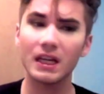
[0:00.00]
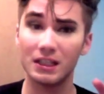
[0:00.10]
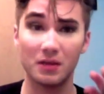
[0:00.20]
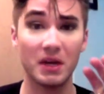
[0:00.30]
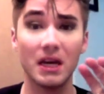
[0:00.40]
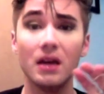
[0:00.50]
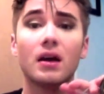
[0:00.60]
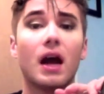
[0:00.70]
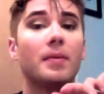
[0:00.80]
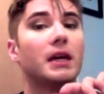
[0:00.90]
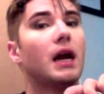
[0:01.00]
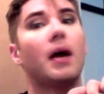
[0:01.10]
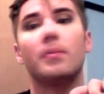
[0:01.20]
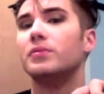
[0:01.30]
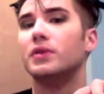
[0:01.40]
To me, I mean,
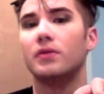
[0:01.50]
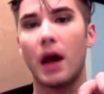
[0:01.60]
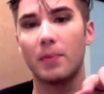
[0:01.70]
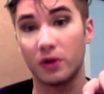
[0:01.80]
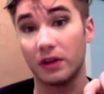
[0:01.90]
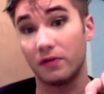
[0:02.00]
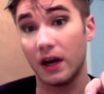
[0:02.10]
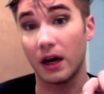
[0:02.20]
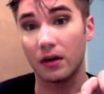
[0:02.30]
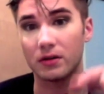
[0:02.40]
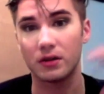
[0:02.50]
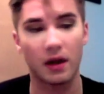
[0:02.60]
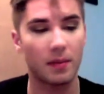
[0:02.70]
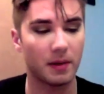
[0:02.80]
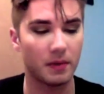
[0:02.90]
I'm really fair, so
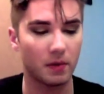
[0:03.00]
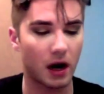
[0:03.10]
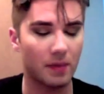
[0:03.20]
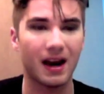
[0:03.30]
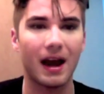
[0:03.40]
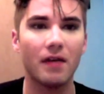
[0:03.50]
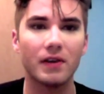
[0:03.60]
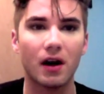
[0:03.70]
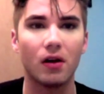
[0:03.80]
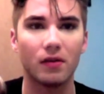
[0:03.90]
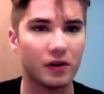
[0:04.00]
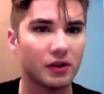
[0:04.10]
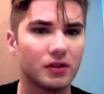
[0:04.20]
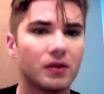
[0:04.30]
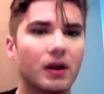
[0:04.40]
that might be why, but I have an olive
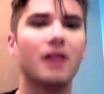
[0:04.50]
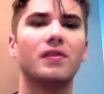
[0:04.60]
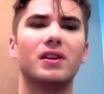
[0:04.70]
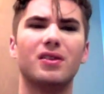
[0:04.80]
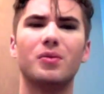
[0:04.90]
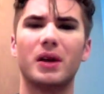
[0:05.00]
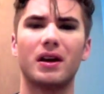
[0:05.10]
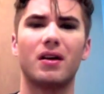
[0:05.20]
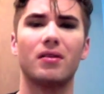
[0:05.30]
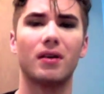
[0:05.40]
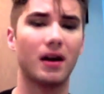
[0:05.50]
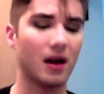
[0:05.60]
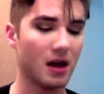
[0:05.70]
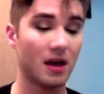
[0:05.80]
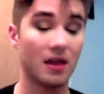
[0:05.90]
undertone. I have a little bit of color.
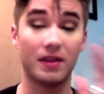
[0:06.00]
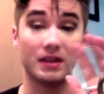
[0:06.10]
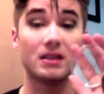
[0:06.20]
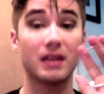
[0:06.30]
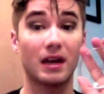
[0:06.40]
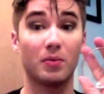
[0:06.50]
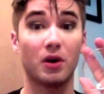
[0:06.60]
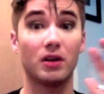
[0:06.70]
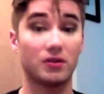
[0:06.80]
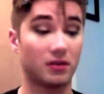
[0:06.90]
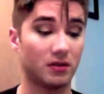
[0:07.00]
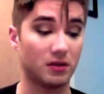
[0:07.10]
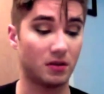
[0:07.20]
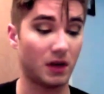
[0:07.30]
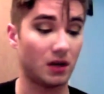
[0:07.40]
This is like a bronzer
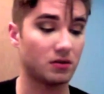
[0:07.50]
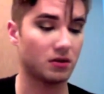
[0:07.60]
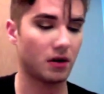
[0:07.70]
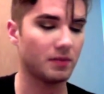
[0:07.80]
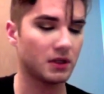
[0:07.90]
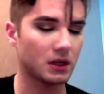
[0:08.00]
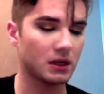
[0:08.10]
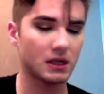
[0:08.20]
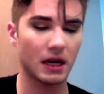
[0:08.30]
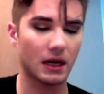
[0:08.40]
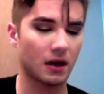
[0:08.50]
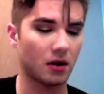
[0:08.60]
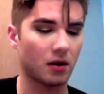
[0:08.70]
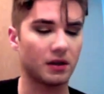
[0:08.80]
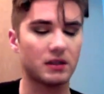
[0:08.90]
to me. So I'm just going to take it
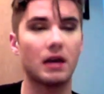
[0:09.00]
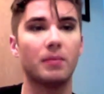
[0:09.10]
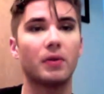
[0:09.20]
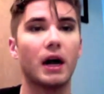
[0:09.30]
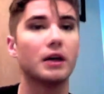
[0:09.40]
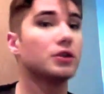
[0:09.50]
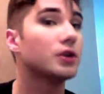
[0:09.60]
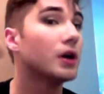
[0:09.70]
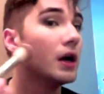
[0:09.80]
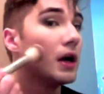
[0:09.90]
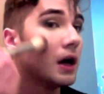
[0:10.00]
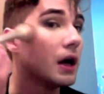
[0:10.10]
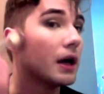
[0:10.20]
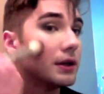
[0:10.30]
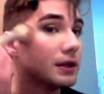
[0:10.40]
on the same brush
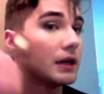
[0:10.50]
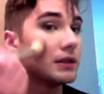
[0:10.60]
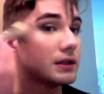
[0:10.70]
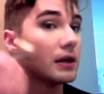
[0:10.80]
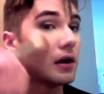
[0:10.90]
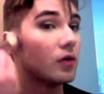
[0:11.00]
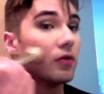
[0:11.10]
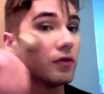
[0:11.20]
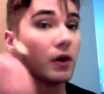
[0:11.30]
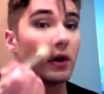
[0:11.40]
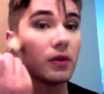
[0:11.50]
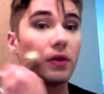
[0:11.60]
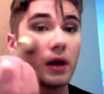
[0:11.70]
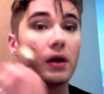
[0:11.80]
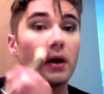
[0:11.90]
and dust it over
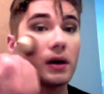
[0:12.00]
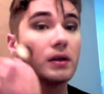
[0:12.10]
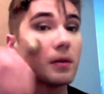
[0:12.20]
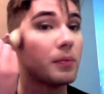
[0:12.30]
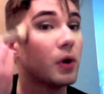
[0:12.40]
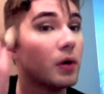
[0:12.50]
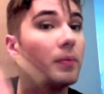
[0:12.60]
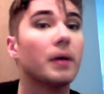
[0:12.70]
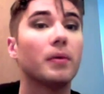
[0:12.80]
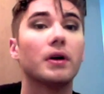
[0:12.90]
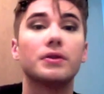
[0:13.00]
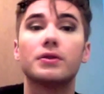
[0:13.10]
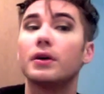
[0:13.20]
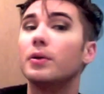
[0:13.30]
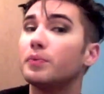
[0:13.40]
the areas I put my bronzer.